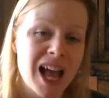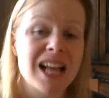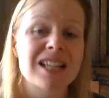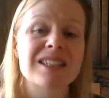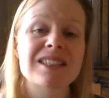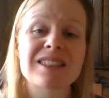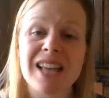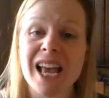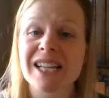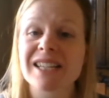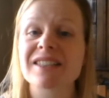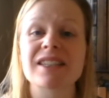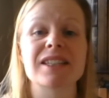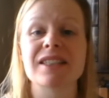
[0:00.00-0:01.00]

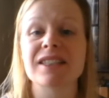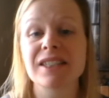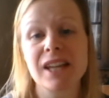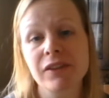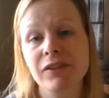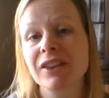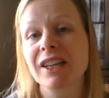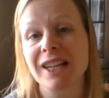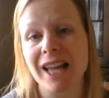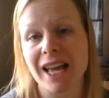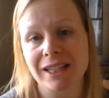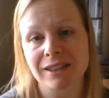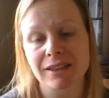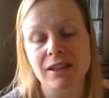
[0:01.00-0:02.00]
sex is
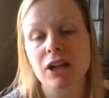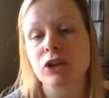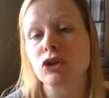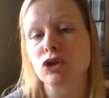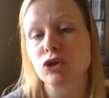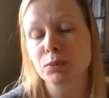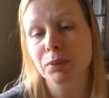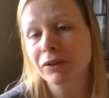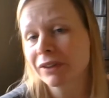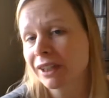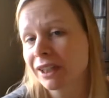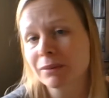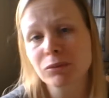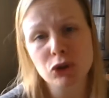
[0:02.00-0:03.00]
nevertheless the
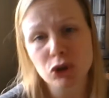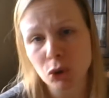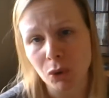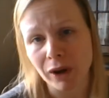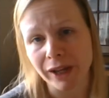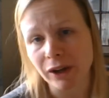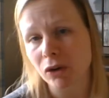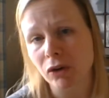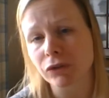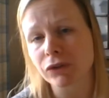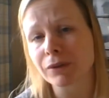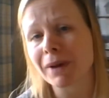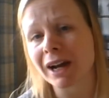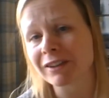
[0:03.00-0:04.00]
supreme joy of the
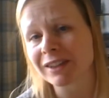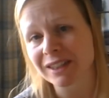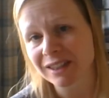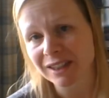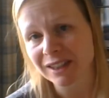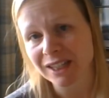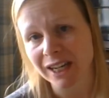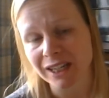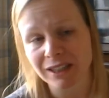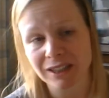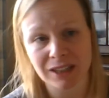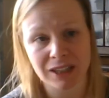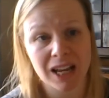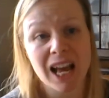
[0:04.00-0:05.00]
married
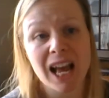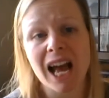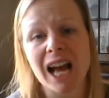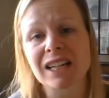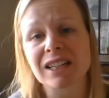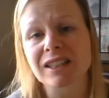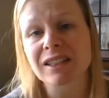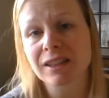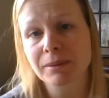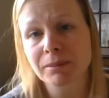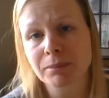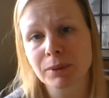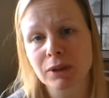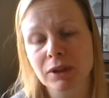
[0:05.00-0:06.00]
state and a
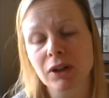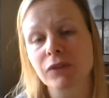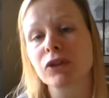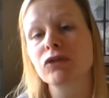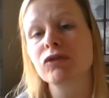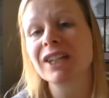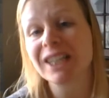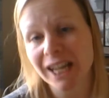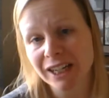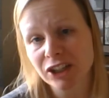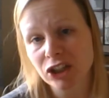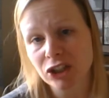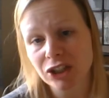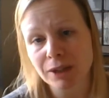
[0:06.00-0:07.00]
symbol of the
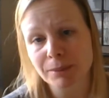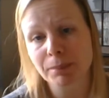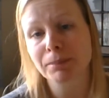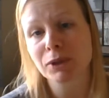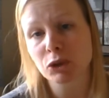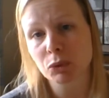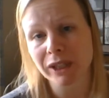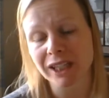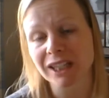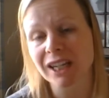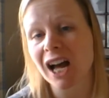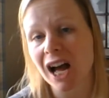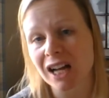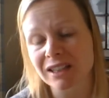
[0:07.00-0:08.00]
relationship between
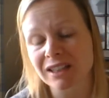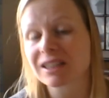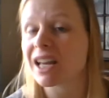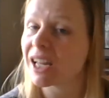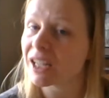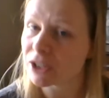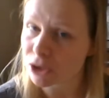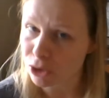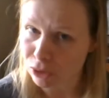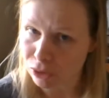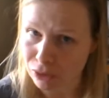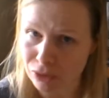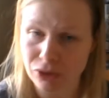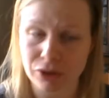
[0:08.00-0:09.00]
us and
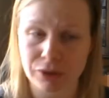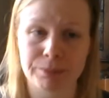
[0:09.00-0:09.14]
God.